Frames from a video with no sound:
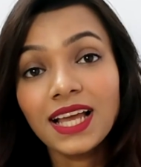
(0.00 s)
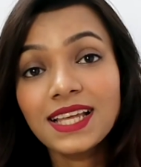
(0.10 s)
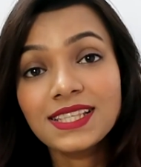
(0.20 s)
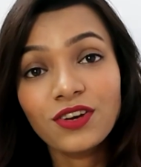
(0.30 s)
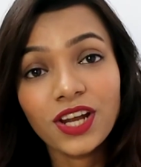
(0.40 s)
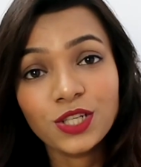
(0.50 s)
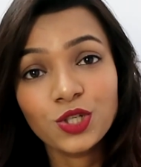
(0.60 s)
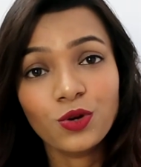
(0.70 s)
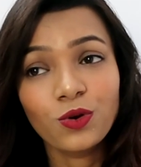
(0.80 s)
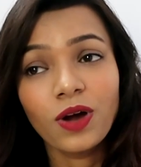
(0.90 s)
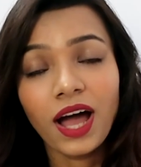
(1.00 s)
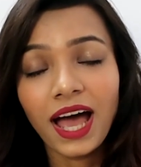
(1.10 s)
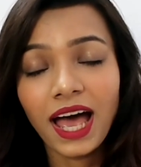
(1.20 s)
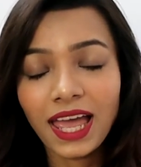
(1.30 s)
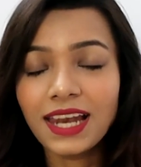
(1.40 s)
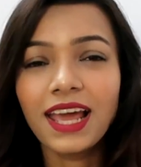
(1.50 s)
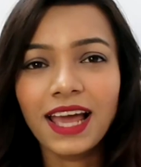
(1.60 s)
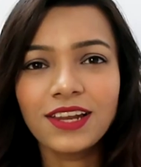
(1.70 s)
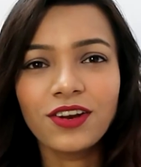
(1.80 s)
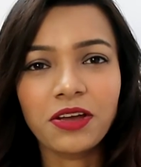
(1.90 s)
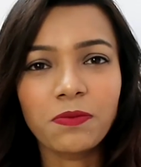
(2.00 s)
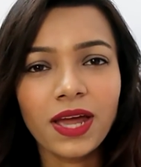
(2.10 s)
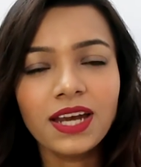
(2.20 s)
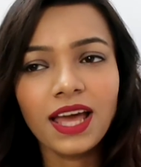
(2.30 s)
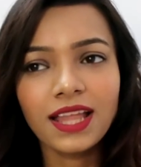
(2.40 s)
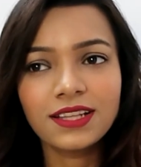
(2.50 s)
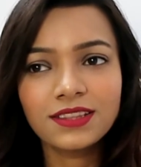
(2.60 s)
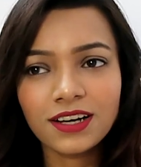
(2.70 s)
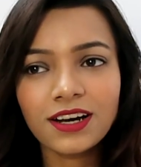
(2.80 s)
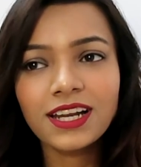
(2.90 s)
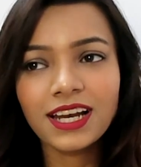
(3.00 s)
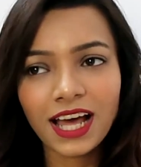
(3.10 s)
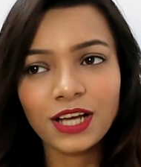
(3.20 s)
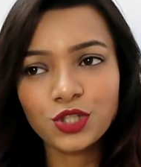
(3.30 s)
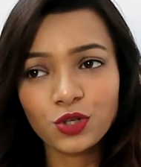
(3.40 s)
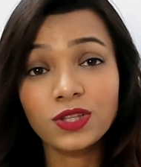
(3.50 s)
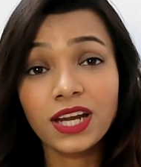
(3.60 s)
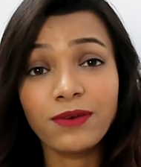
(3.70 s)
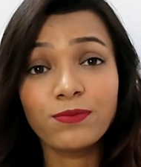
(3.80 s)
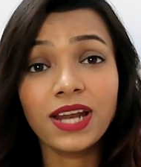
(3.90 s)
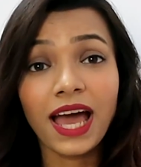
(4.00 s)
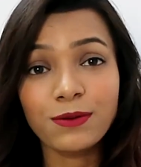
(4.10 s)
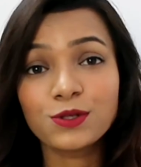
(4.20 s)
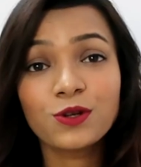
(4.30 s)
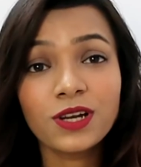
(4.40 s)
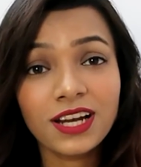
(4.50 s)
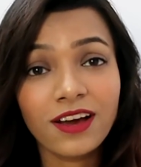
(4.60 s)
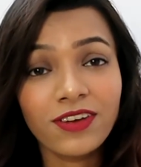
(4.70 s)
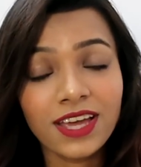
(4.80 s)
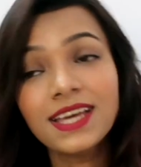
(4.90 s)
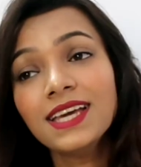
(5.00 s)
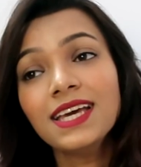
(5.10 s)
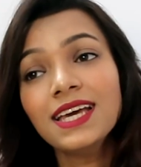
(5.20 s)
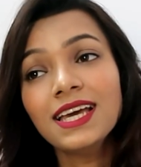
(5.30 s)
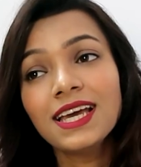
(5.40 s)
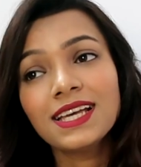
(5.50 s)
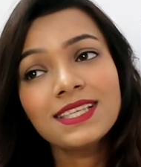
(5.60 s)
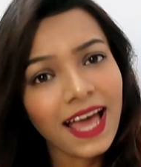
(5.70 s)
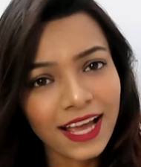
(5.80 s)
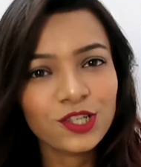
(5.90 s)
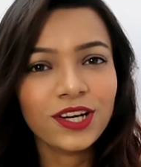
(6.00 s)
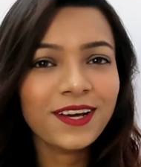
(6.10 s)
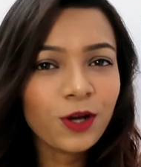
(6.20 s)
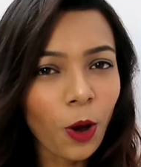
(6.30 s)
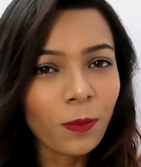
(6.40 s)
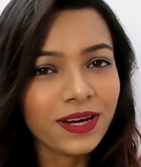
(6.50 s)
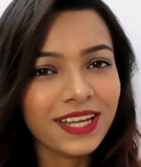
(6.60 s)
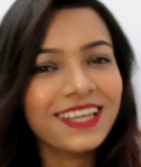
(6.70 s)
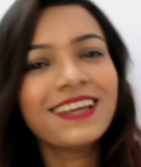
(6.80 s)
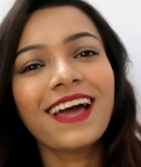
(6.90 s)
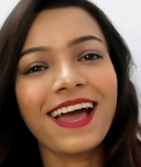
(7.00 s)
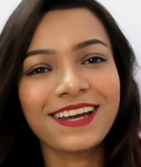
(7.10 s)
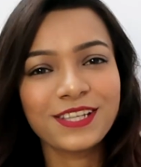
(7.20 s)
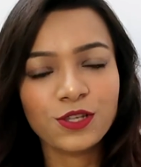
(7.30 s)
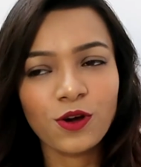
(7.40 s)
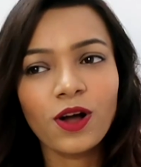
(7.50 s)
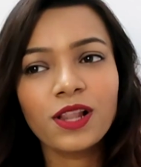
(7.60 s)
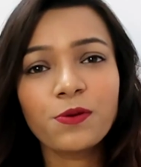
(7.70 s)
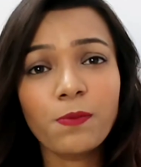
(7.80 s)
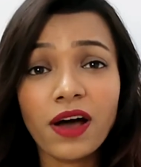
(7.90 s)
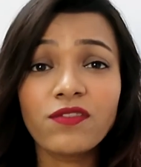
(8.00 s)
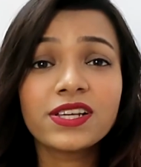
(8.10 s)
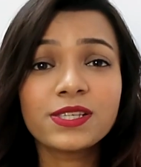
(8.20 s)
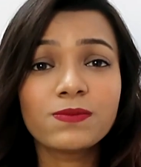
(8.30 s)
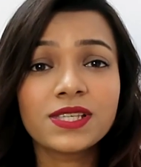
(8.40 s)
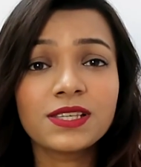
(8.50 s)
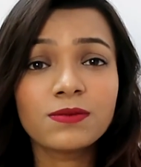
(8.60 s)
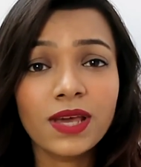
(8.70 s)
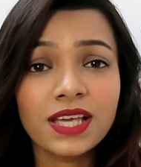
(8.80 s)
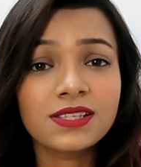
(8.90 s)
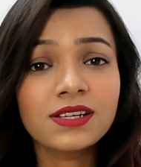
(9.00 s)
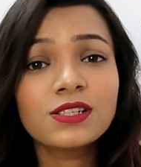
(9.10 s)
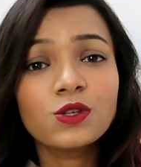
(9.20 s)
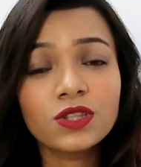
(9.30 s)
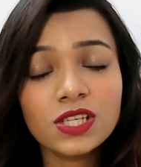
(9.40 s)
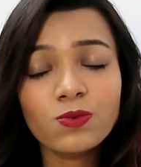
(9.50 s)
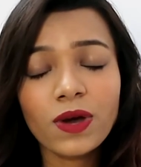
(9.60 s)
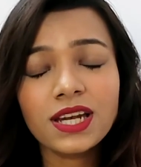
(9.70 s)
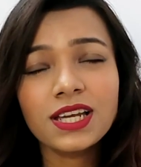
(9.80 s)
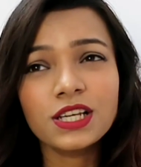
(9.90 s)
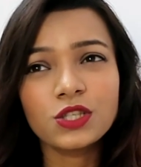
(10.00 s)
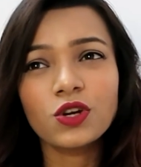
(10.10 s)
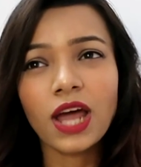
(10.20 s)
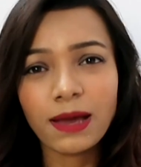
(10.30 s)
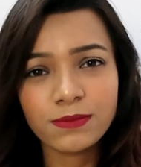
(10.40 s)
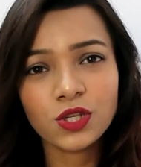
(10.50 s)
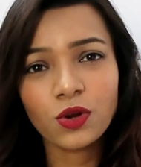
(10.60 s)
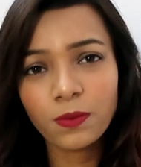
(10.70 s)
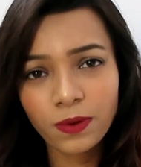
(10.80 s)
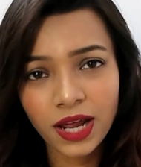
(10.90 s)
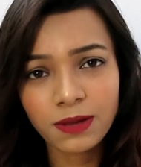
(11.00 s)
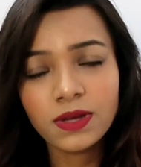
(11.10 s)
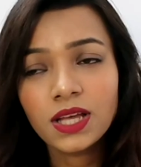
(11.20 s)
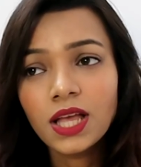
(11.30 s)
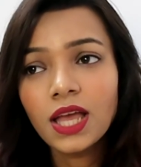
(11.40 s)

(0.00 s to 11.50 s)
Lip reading: it's a great show. Highly recommend. And the third and last show that I've been absolutely loving is actually a comedy and it's called The Marvelous Mrs. Maisel. So this one is on Amazon Prime